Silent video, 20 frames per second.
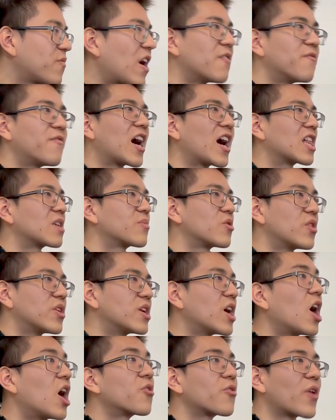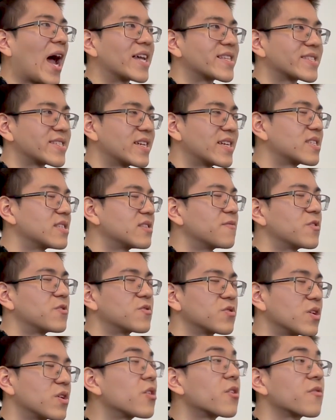find valuable in other assets in the
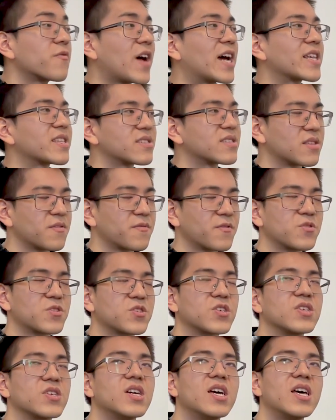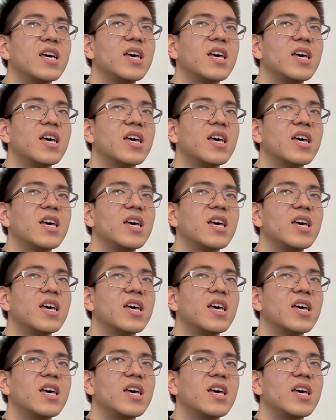future, other facets in the future.